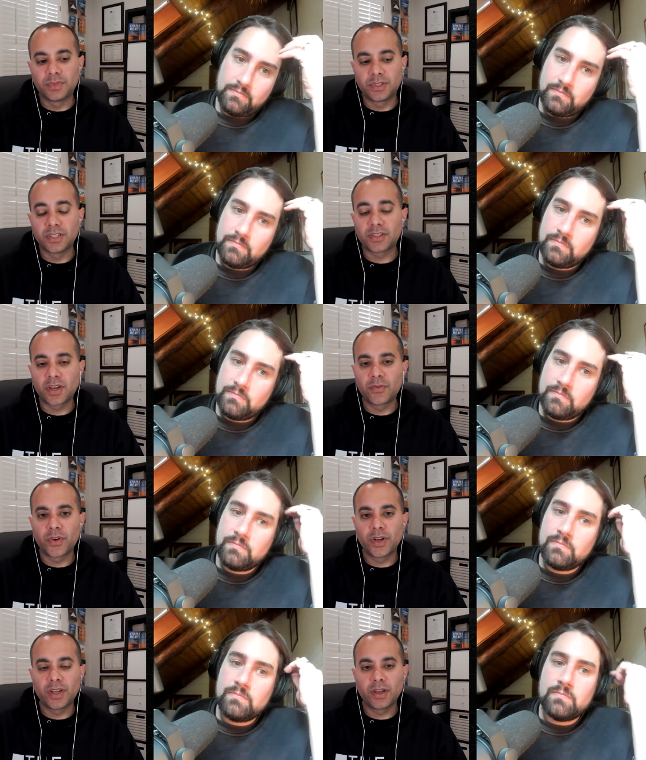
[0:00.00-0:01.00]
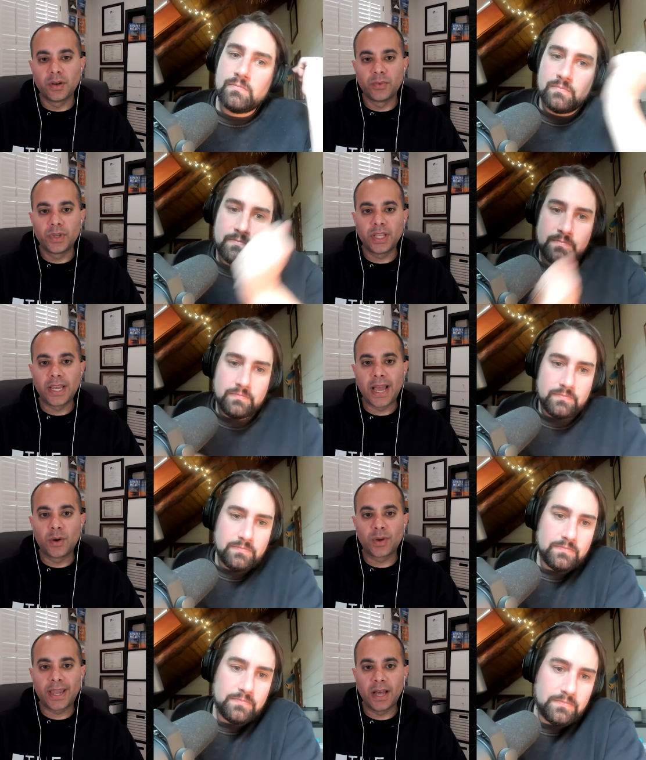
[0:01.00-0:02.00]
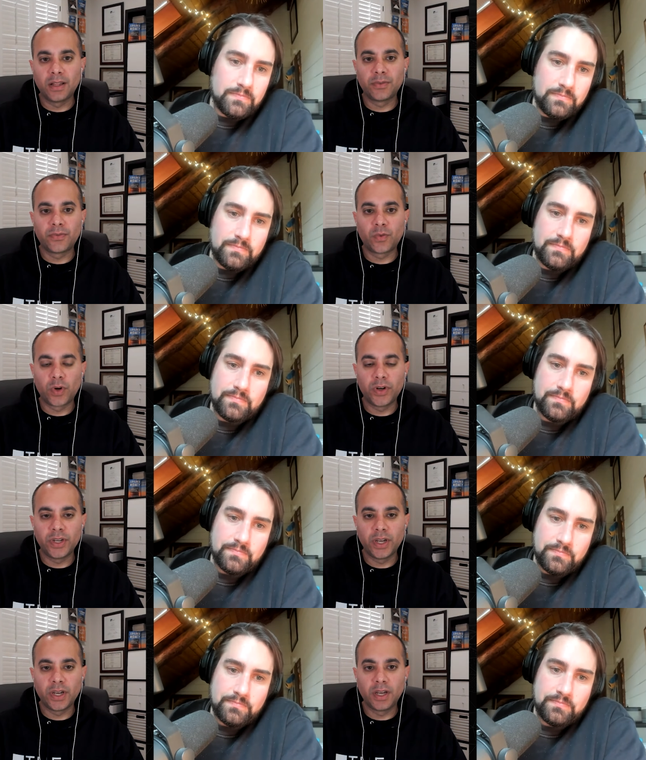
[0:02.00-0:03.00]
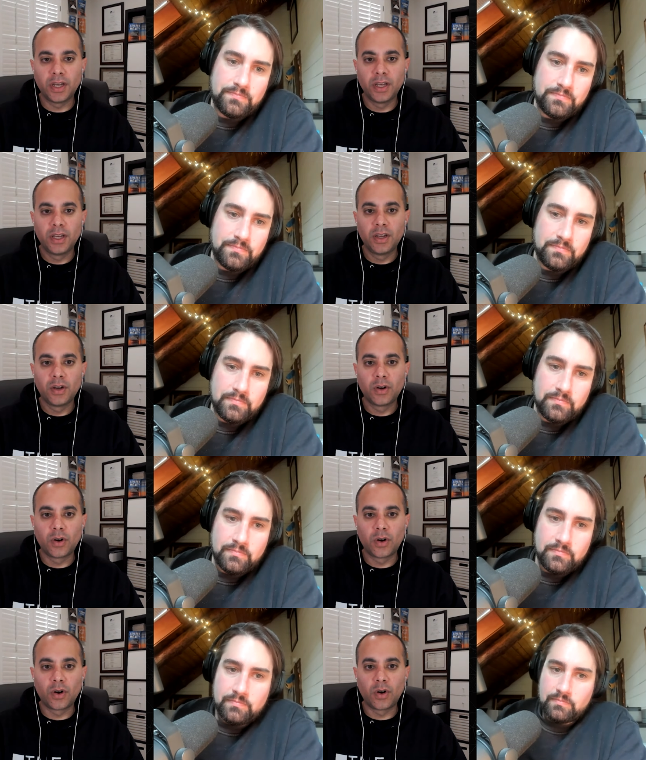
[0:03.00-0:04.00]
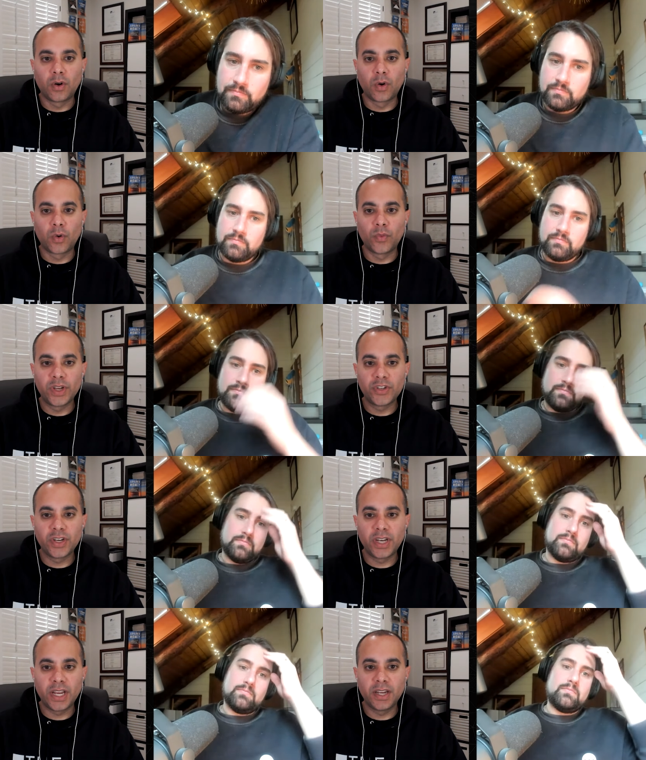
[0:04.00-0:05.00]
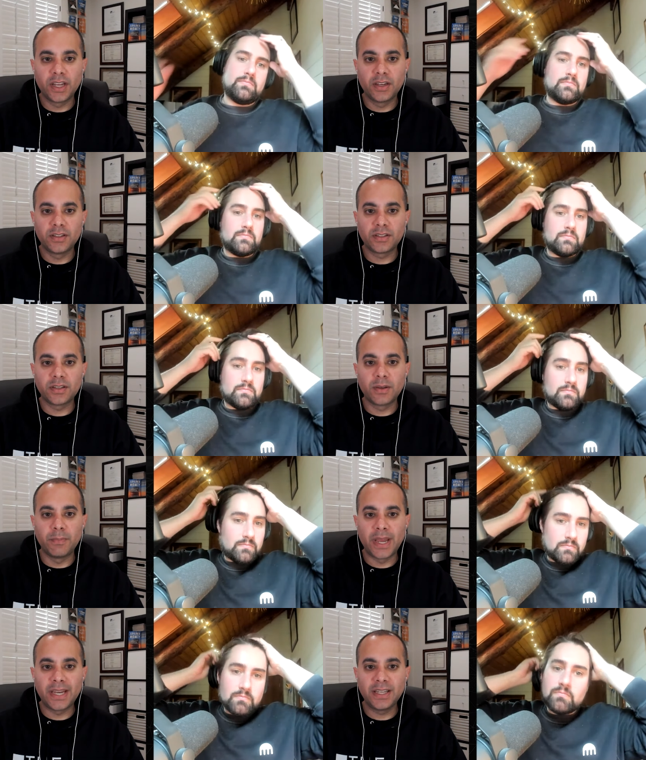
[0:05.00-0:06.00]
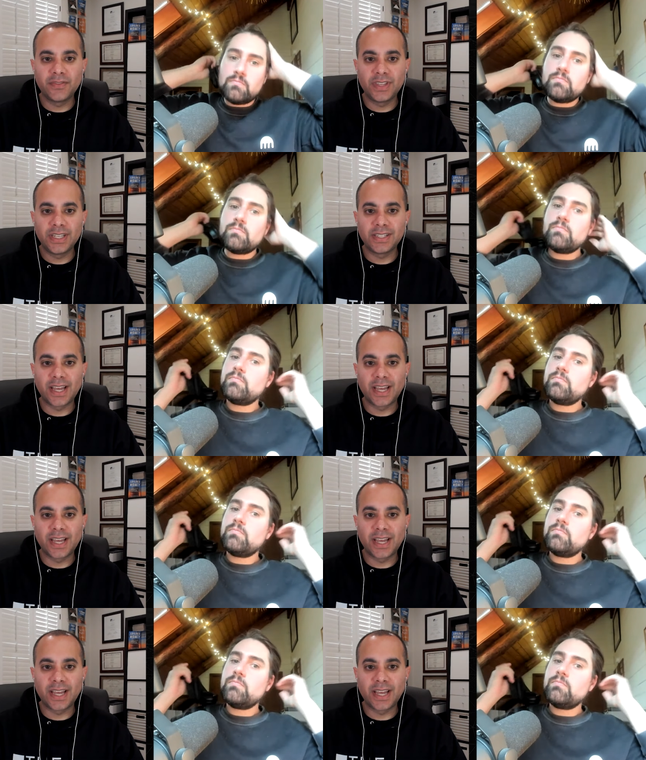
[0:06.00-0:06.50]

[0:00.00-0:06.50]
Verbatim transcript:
Speaker 1: discovering really how california originated many of these